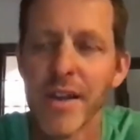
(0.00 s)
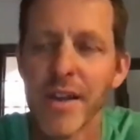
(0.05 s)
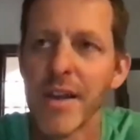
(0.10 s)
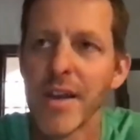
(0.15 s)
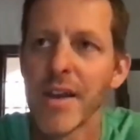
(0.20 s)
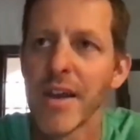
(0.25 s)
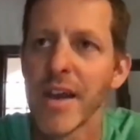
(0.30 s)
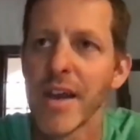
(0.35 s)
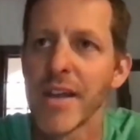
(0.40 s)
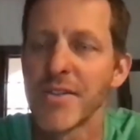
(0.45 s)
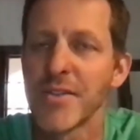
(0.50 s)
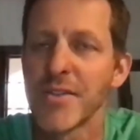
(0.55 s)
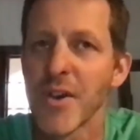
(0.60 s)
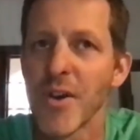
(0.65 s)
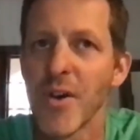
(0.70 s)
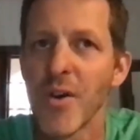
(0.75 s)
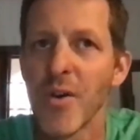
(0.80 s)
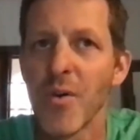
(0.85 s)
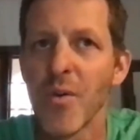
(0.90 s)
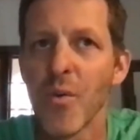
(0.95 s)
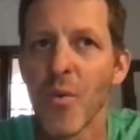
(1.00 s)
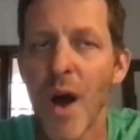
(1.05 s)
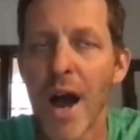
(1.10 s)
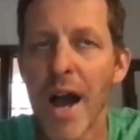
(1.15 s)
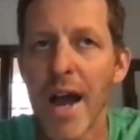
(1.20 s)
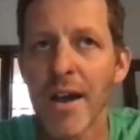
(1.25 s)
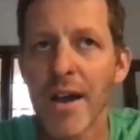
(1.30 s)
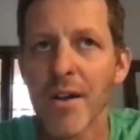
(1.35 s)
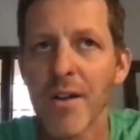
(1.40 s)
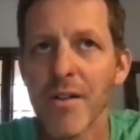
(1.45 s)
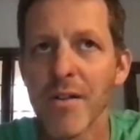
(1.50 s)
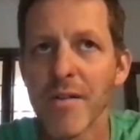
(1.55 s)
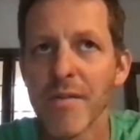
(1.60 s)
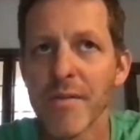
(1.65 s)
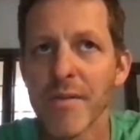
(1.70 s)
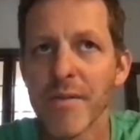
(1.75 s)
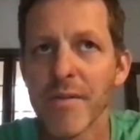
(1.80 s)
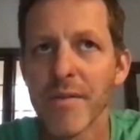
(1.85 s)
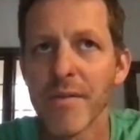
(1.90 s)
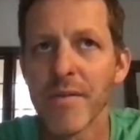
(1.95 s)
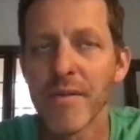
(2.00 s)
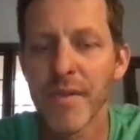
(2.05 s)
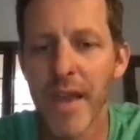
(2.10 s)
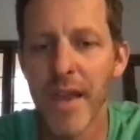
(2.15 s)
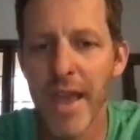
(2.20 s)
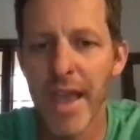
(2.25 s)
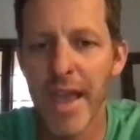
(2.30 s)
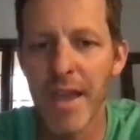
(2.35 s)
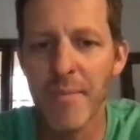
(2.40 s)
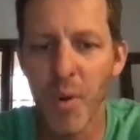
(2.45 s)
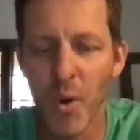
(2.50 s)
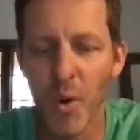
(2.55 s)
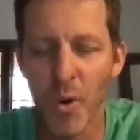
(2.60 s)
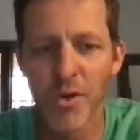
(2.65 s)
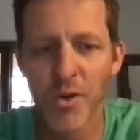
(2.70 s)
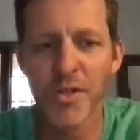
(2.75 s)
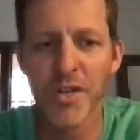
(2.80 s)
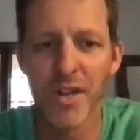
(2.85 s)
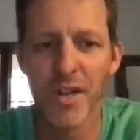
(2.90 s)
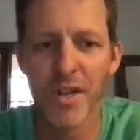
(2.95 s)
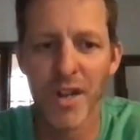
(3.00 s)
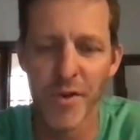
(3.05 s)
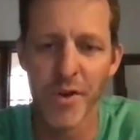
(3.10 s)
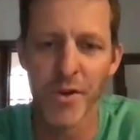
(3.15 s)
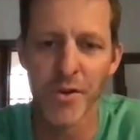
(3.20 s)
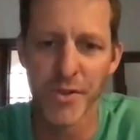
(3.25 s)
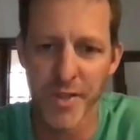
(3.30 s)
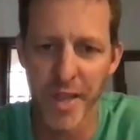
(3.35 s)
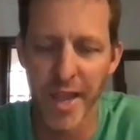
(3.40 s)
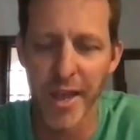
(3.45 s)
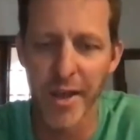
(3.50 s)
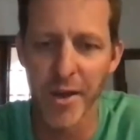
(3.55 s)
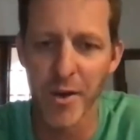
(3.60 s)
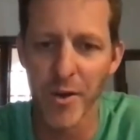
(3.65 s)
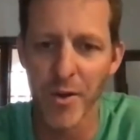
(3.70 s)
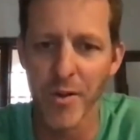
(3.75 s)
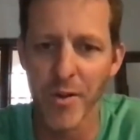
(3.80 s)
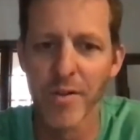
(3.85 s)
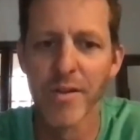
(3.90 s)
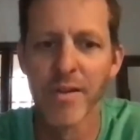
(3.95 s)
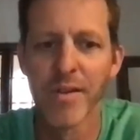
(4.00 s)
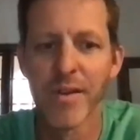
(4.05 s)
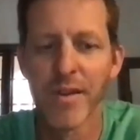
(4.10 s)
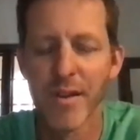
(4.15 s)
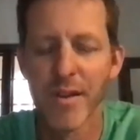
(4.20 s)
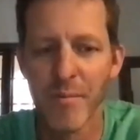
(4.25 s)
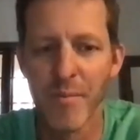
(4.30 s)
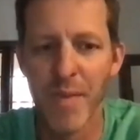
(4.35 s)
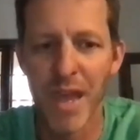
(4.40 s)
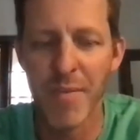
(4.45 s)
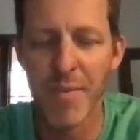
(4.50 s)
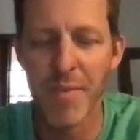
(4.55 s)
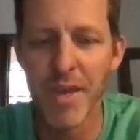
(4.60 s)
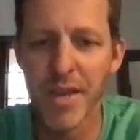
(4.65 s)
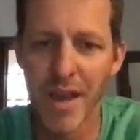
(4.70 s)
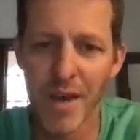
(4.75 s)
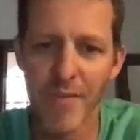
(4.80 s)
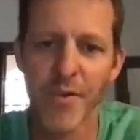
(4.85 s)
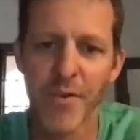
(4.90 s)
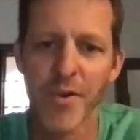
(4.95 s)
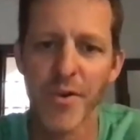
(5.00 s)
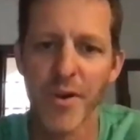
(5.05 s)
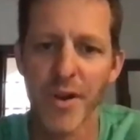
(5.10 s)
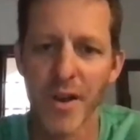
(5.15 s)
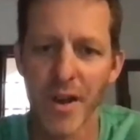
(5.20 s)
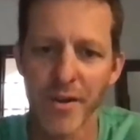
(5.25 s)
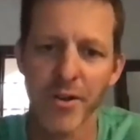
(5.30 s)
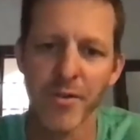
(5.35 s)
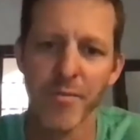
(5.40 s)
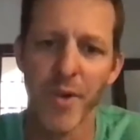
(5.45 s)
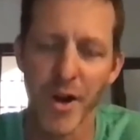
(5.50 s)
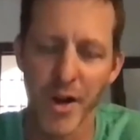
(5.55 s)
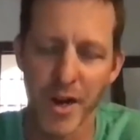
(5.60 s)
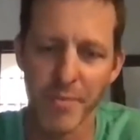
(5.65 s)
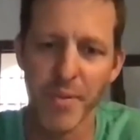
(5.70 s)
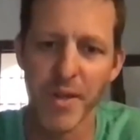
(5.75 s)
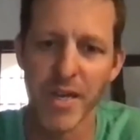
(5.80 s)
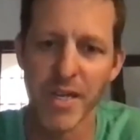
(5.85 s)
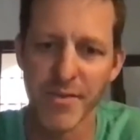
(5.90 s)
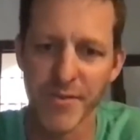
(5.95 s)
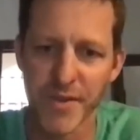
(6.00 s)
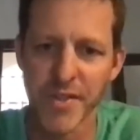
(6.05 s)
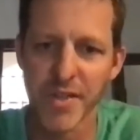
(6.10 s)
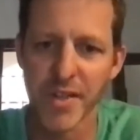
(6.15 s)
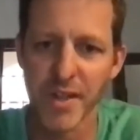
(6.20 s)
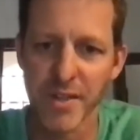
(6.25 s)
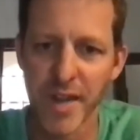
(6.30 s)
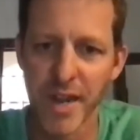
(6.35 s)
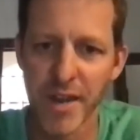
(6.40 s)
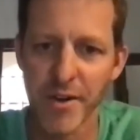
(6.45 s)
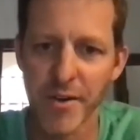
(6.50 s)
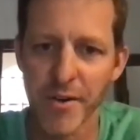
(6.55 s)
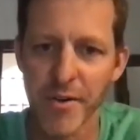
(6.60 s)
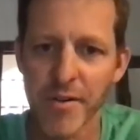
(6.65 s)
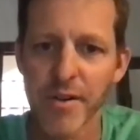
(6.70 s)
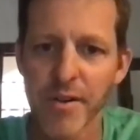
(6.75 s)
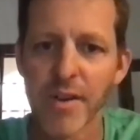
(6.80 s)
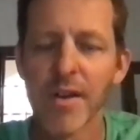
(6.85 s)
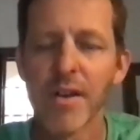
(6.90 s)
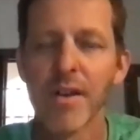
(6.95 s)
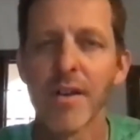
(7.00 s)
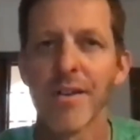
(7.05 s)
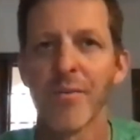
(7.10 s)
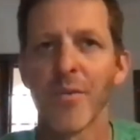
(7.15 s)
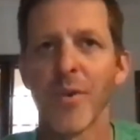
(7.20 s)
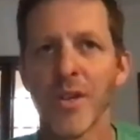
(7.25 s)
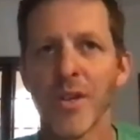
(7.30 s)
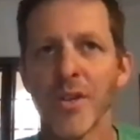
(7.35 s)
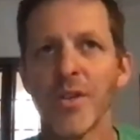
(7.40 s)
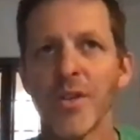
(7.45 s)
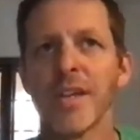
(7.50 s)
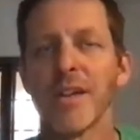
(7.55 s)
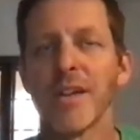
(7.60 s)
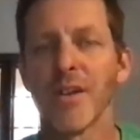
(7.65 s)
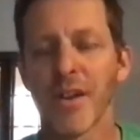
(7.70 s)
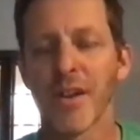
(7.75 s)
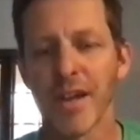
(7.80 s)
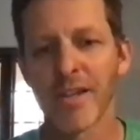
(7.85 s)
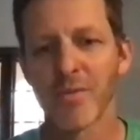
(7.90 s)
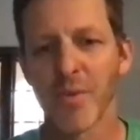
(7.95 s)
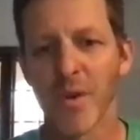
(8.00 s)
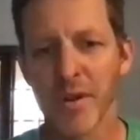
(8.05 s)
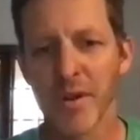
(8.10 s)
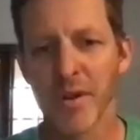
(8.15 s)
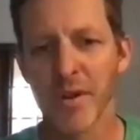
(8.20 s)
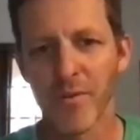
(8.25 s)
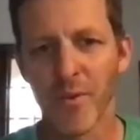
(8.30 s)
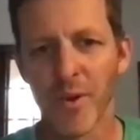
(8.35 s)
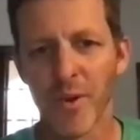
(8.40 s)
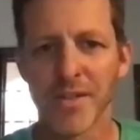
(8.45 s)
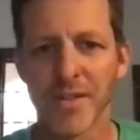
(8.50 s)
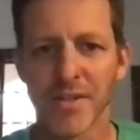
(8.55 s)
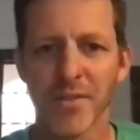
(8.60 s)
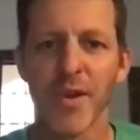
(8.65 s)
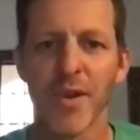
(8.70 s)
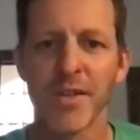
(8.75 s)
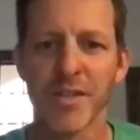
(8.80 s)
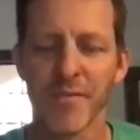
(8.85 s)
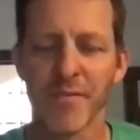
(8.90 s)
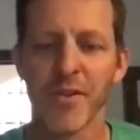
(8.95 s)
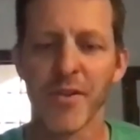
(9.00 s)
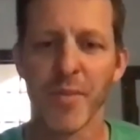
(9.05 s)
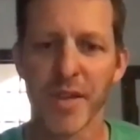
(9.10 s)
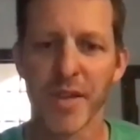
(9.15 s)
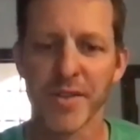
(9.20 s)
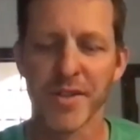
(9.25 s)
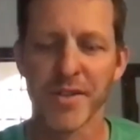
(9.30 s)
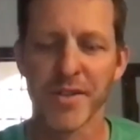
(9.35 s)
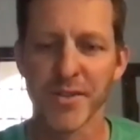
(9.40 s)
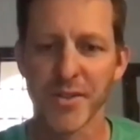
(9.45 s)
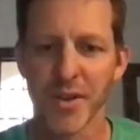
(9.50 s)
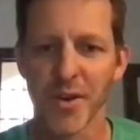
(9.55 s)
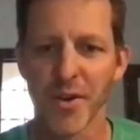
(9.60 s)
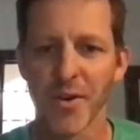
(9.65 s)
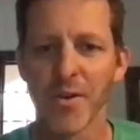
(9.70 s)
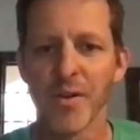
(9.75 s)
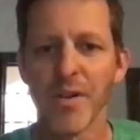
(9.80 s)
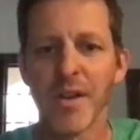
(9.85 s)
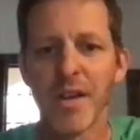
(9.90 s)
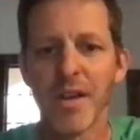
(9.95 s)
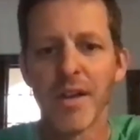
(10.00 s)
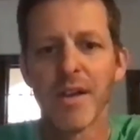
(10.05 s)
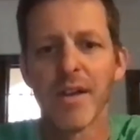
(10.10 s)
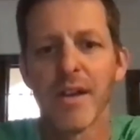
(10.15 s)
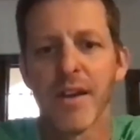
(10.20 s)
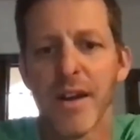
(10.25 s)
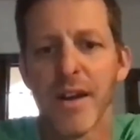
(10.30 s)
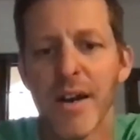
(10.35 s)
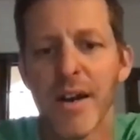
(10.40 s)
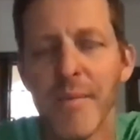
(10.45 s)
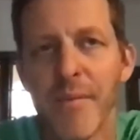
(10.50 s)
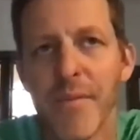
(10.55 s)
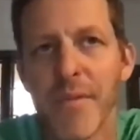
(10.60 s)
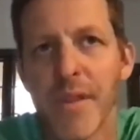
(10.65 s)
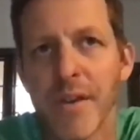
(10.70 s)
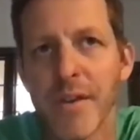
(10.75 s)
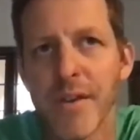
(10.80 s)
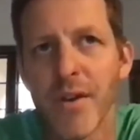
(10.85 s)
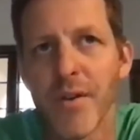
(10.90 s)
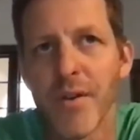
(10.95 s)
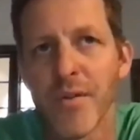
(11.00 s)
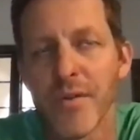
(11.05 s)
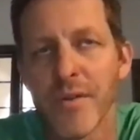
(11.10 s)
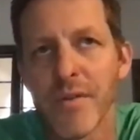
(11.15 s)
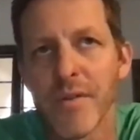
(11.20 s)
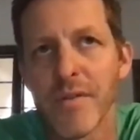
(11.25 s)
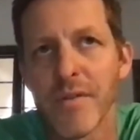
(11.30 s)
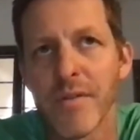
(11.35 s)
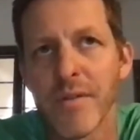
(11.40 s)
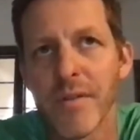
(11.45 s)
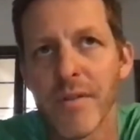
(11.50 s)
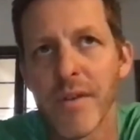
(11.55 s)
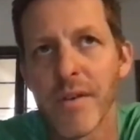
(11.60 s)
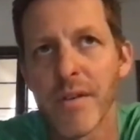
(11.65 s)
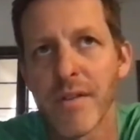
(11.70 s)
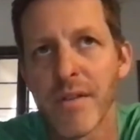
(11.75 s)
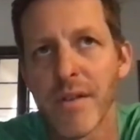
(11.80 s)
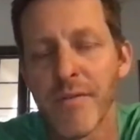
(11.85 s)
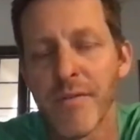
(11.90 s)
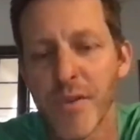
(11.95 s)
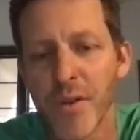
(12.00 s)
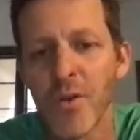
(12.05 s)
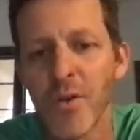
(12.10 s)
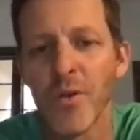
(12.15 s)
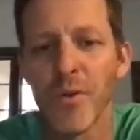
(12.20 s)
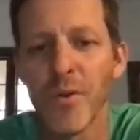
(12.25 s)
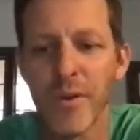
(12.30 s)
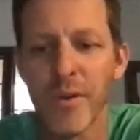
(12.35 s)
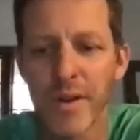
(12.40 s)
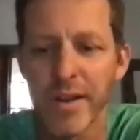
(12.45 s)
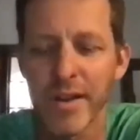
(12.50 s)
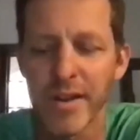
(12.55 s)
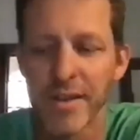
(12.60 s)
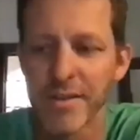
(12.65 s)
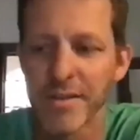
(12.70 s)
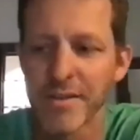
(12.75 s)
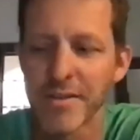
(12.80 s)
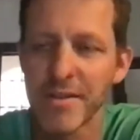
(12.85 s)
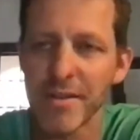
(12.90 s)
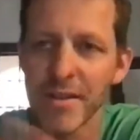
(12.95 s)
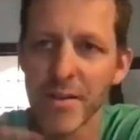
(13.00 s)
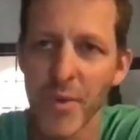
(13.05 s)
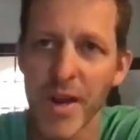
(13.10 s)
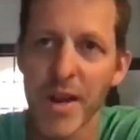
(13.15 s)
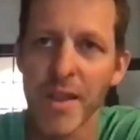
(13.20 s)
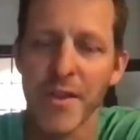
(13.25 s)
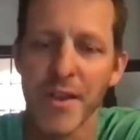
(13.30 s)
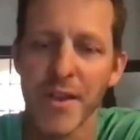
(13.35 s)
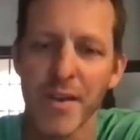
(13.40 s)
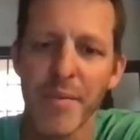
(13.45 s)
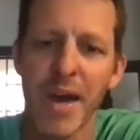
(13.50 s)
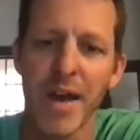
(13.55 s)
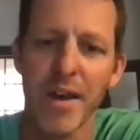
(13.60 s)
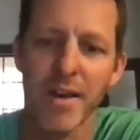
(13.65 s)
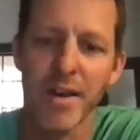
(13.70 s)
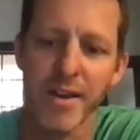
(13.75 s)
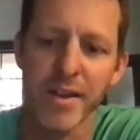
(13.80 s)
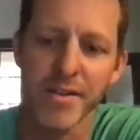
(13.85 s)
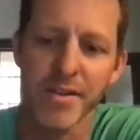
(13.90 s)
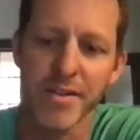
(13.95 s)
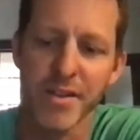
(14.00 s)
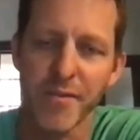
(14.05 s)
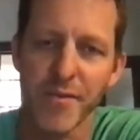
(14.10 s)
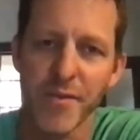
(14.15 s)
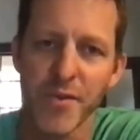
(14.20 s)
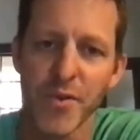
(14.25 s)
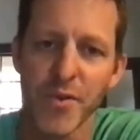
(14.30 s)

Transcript: And so while a portion of your sale may be covered under Marketplace Facilitator, what you need to look at is what is the rest of your business. So the view is, the way to think about it is, if you